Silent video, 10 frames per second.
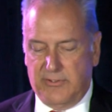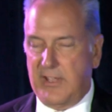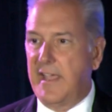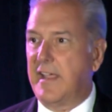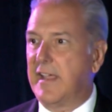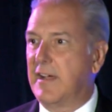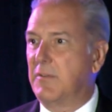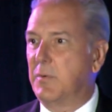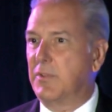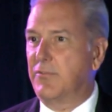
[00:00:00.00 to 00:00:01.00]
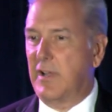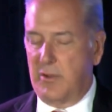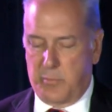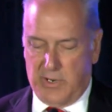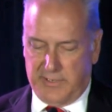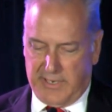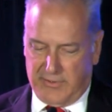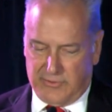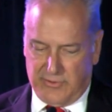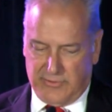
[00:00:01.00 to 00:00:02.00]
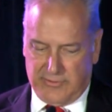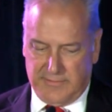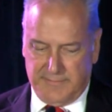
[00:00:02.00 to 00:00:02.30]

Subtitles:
is hanging out with fellow broadcasters.